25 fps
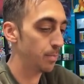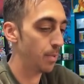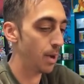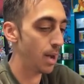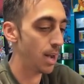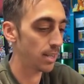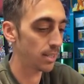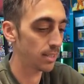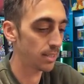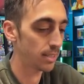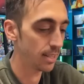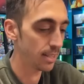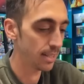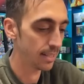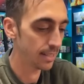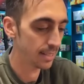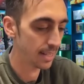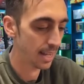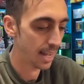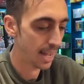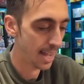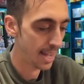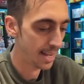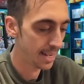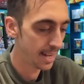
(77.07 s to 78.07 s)
box to the
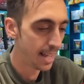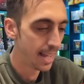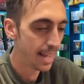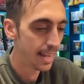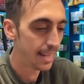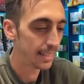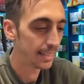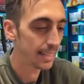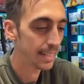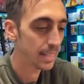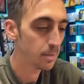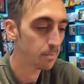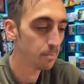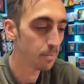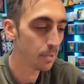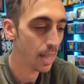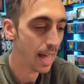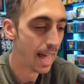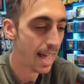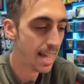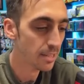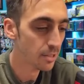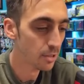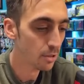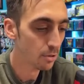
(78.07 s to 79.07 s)
side, and let's
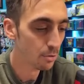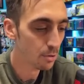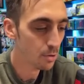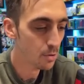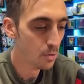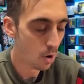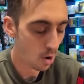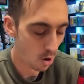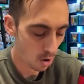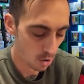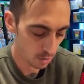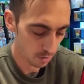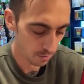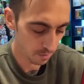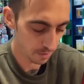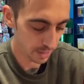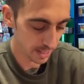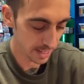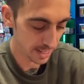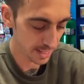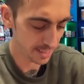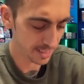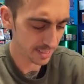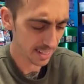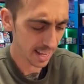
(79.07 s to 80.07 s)
blast through all of
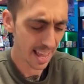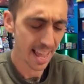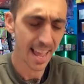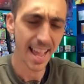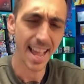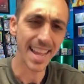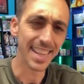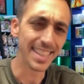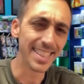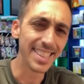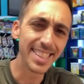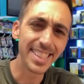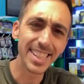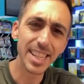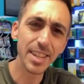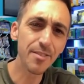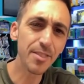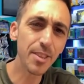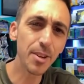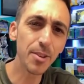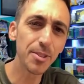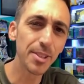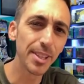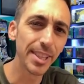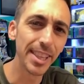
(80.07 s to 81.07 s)
these and see if
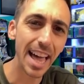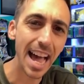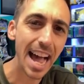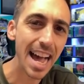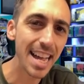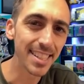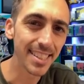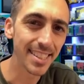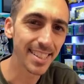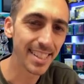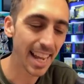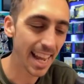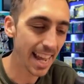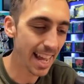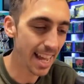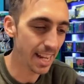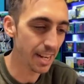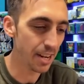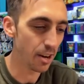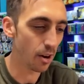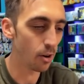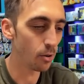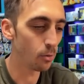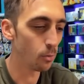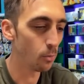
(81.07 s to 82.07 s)
those last
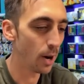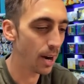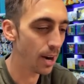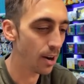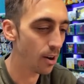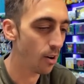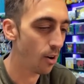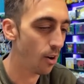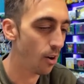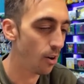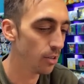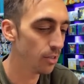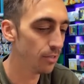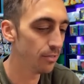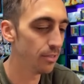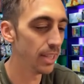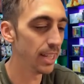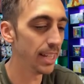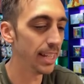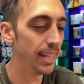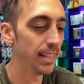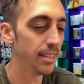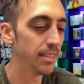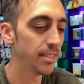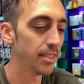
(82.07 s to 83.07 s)
10 are where all of the
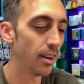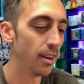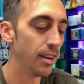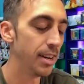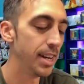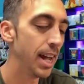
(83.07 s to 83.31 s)
hits are.